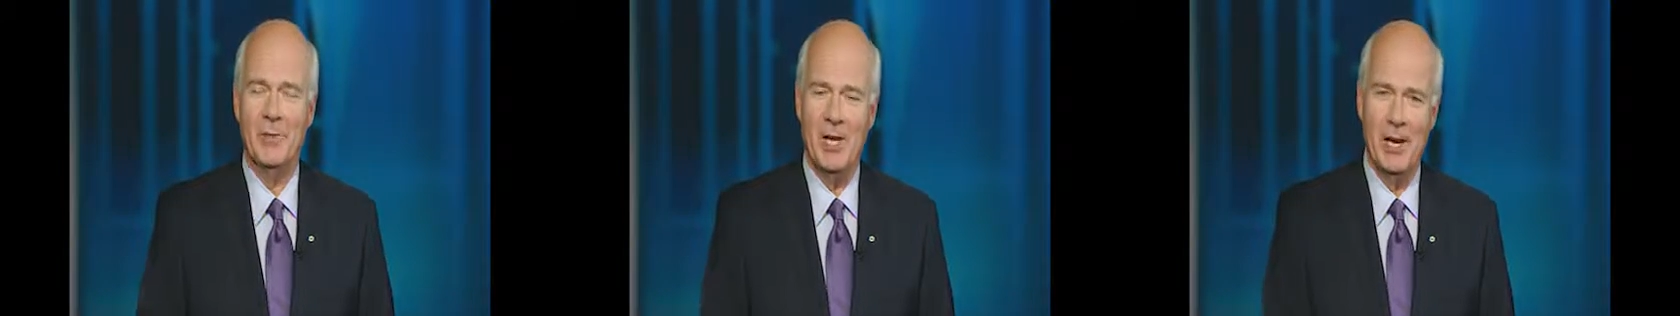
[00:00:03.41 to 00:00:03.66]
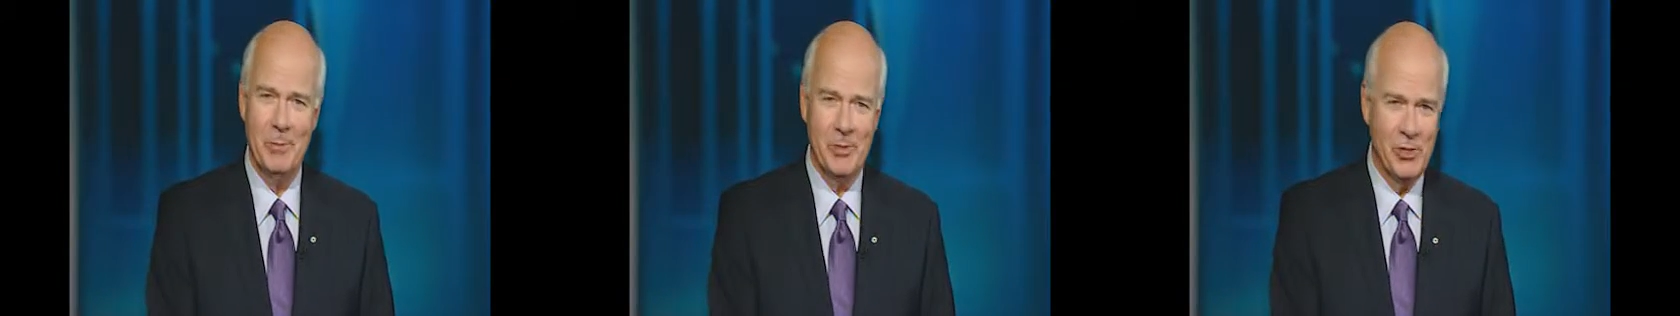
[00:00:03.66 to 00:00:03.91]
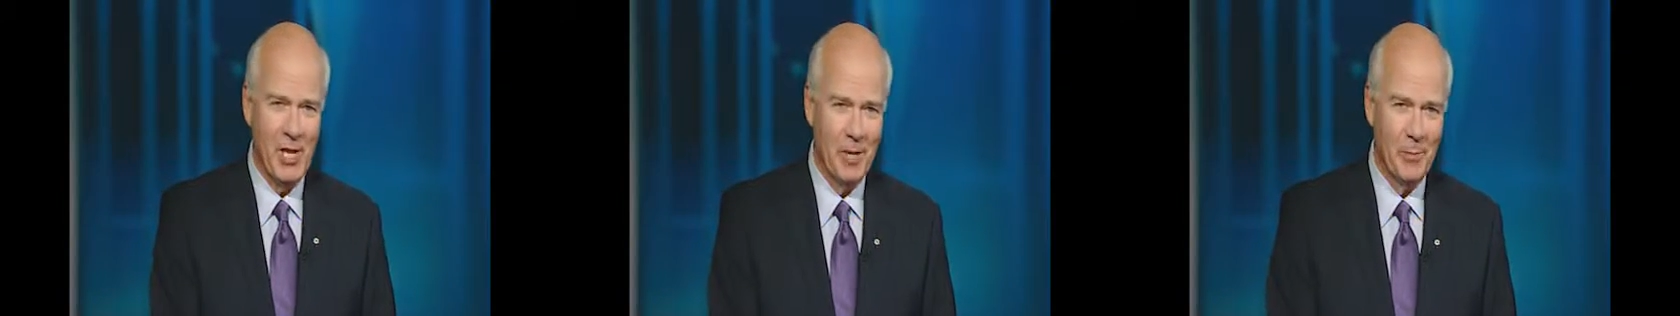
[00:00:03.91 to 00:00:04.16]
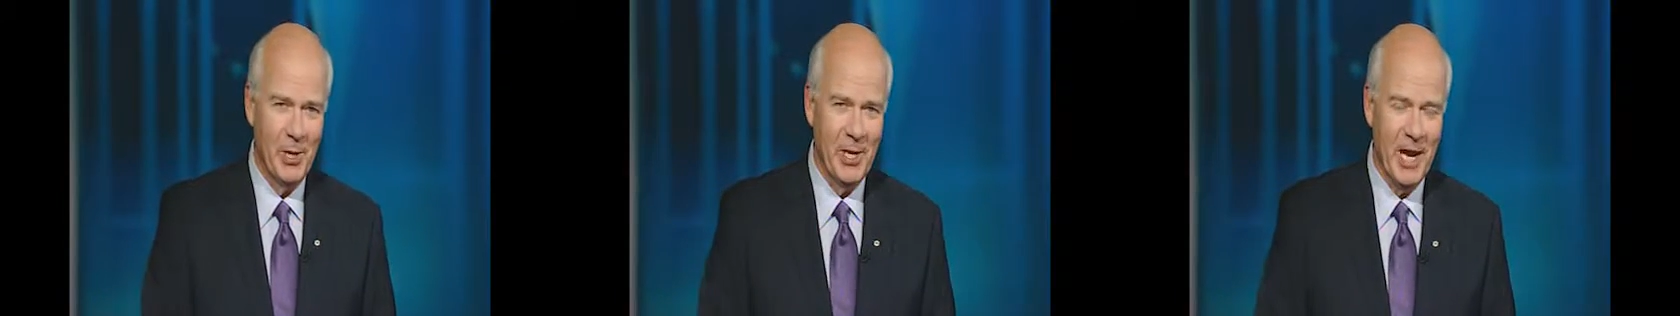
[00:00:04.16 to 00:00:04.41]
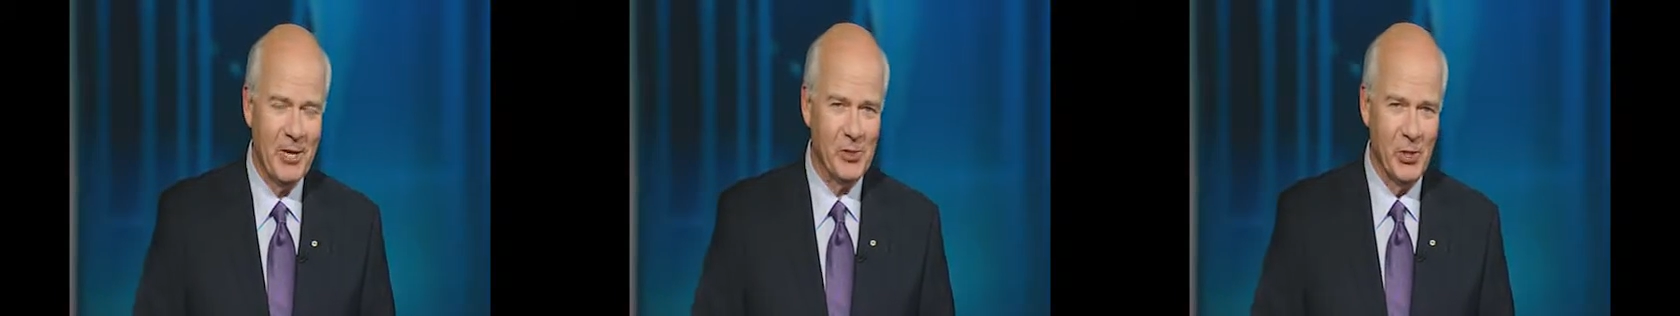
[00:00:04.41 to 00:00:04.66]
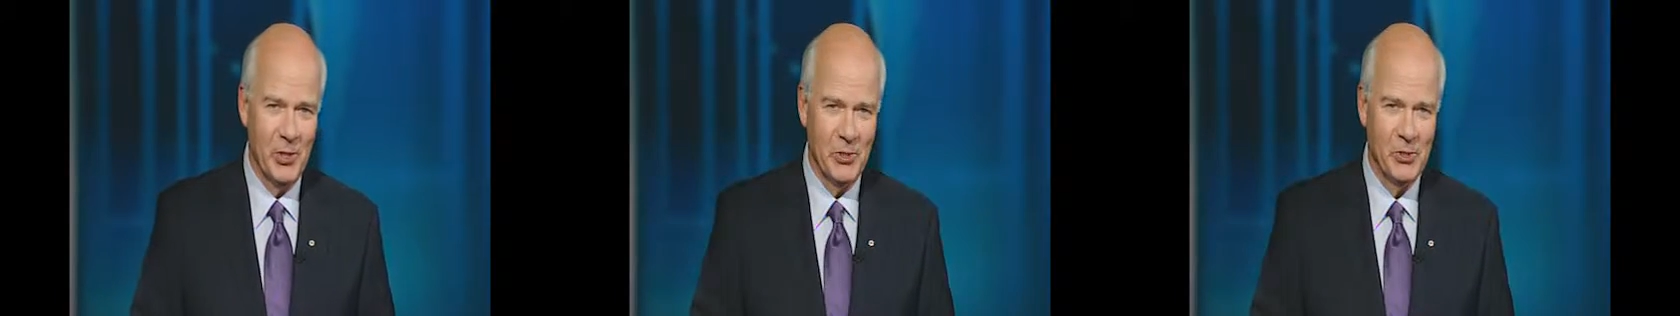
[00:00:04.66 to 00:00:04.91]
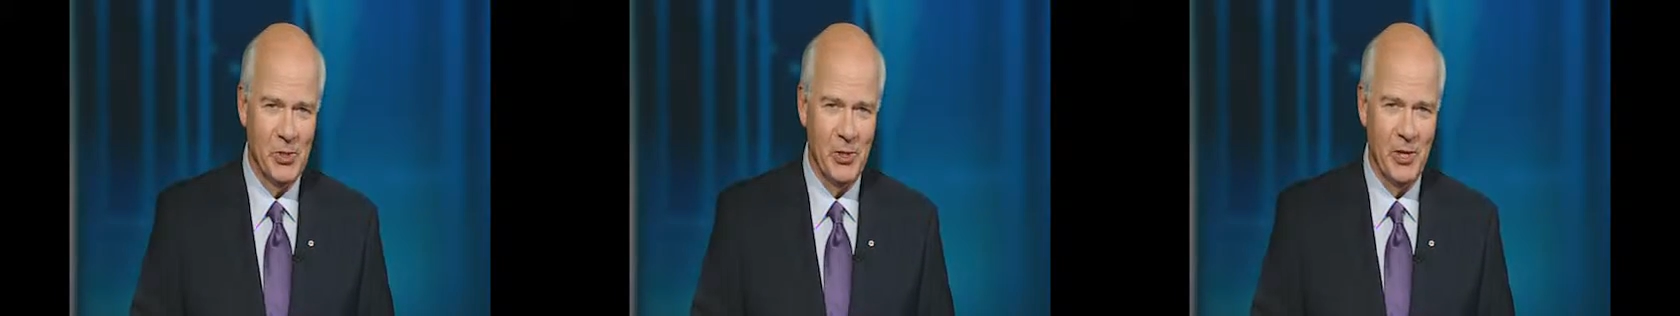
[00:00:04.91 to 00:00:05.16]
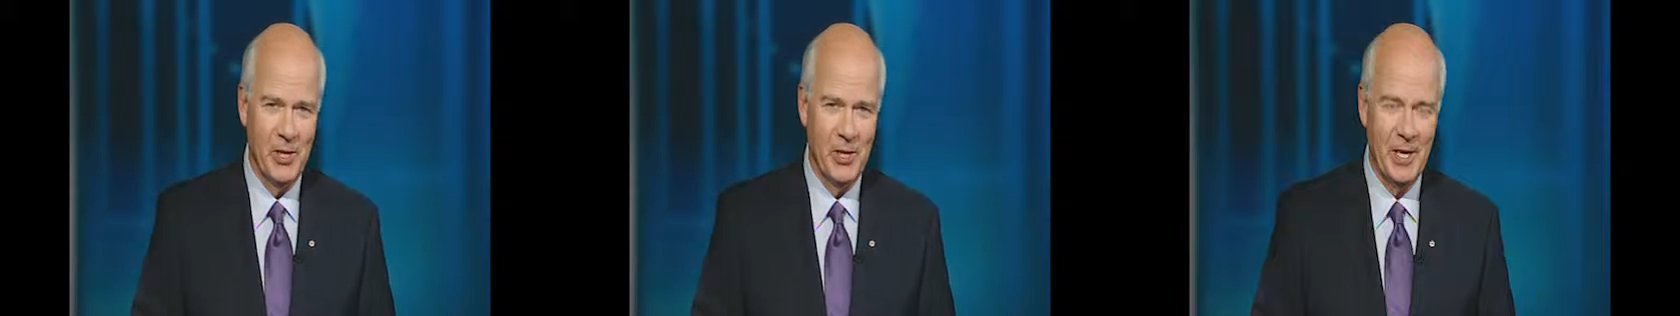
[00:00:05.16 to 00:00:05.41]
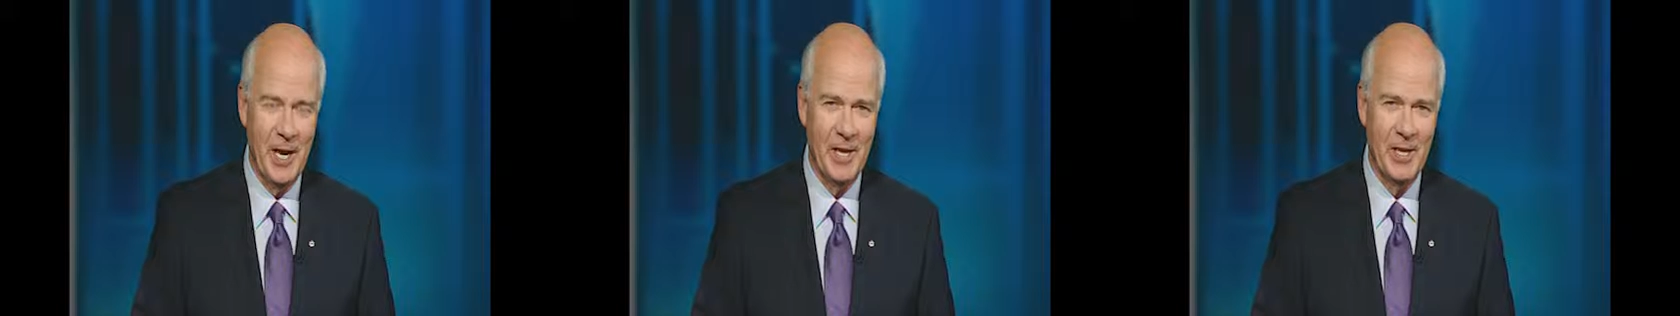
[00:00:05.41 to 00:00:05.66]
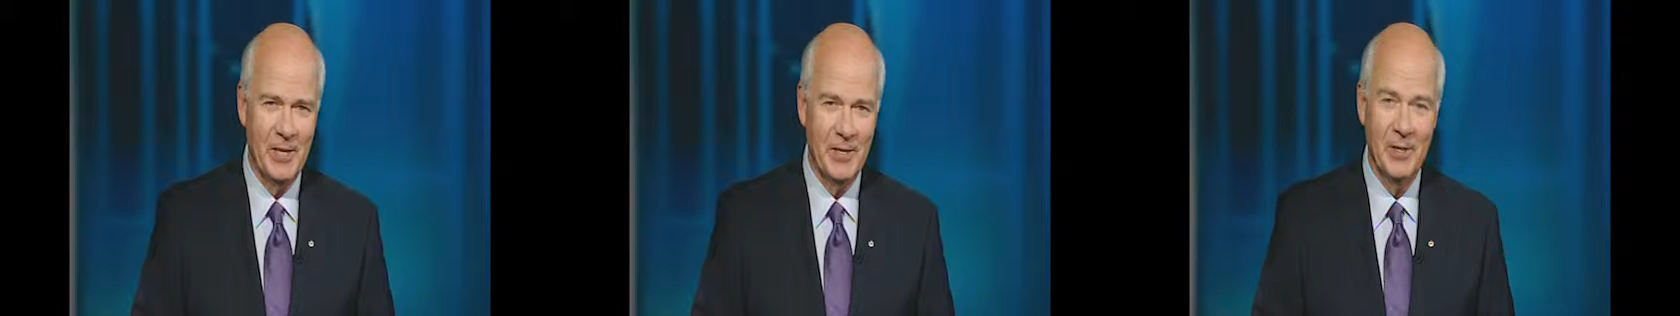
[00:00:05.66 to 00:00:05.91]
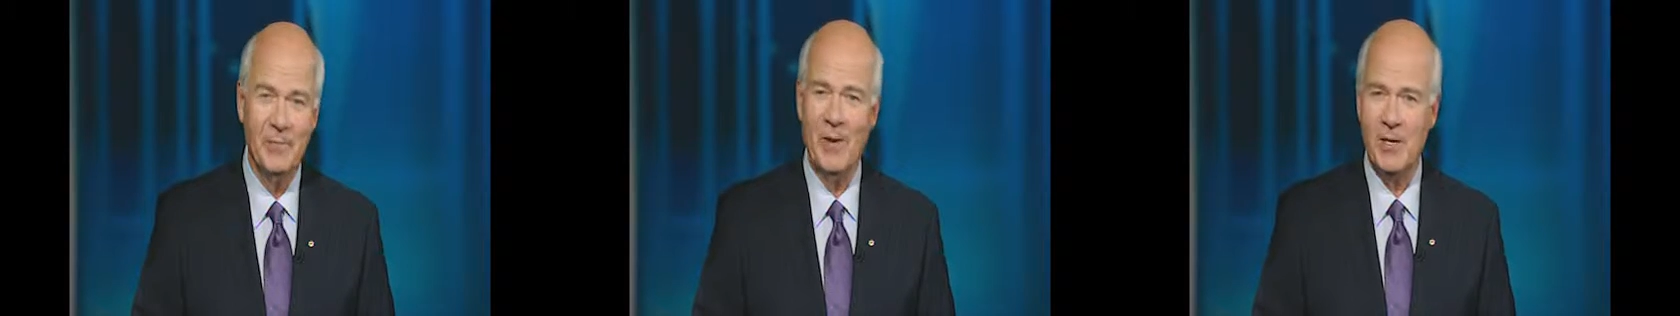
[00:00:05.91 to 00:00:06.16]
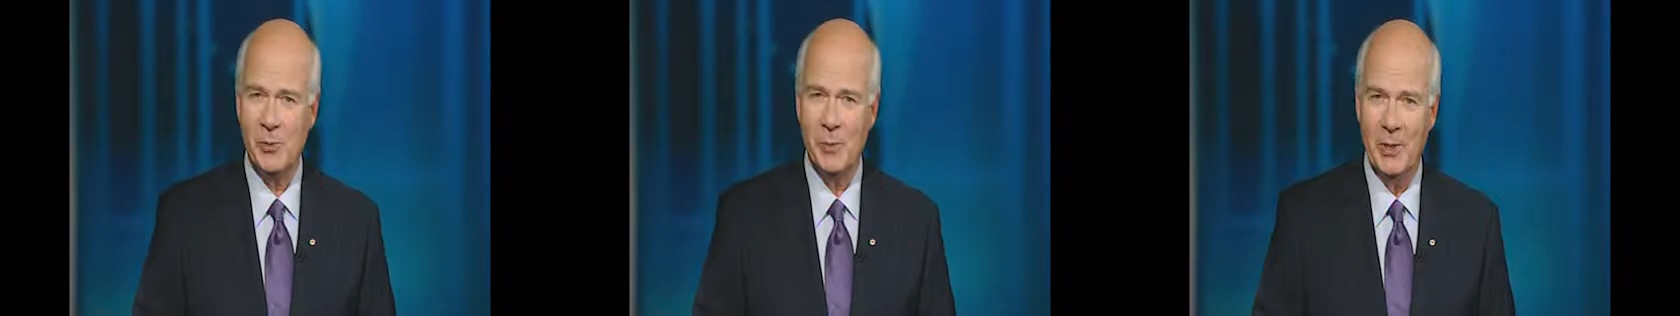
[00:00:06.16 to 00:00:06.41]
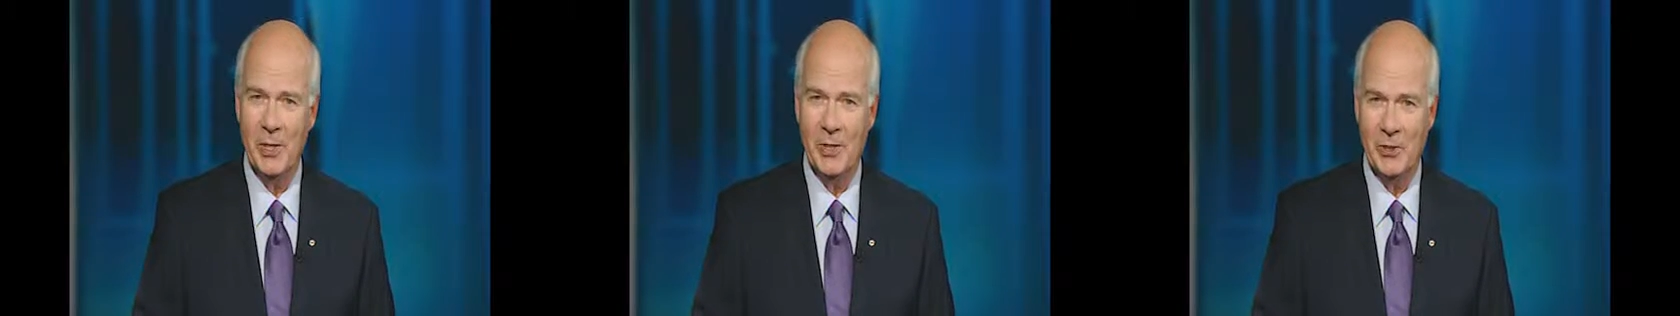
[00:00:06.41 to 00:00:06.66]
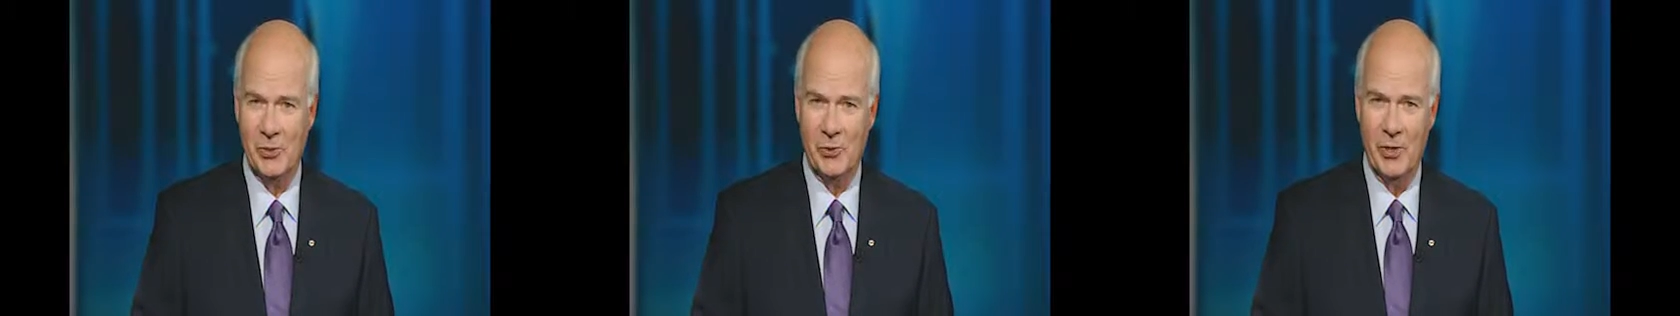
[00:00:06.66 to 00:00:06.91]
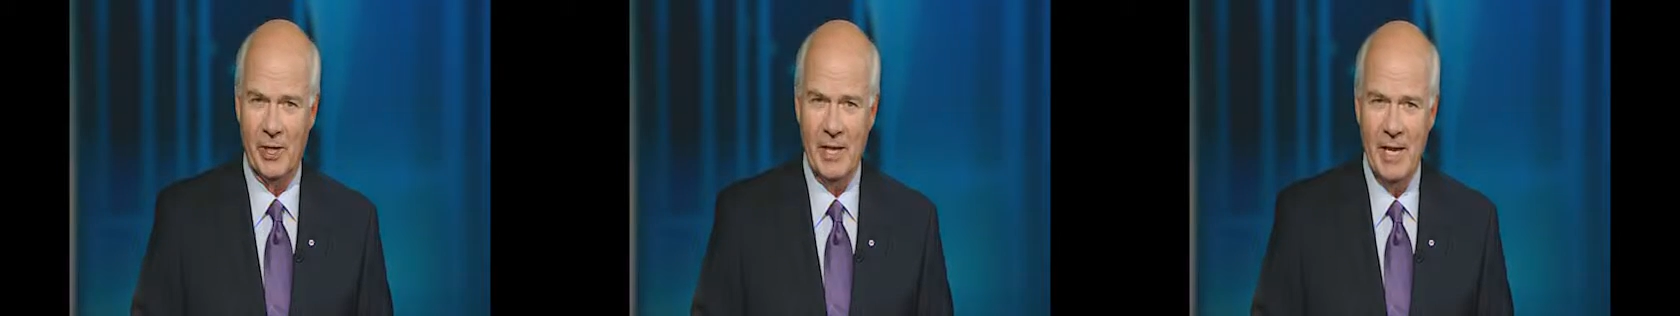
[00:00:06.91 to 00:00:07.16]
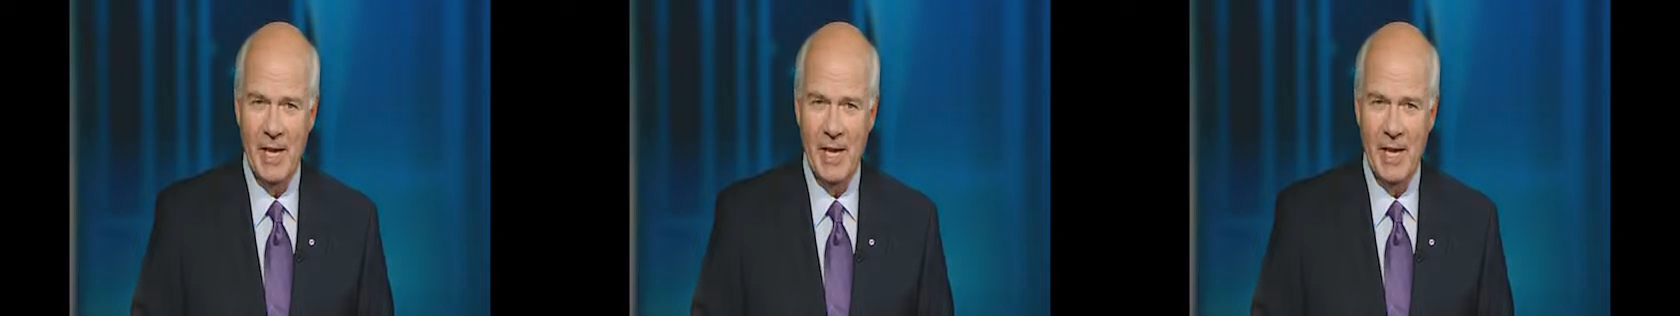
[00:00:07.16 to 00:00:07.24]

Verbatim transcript: Time to celebrate excellence in the Canadian investment industry.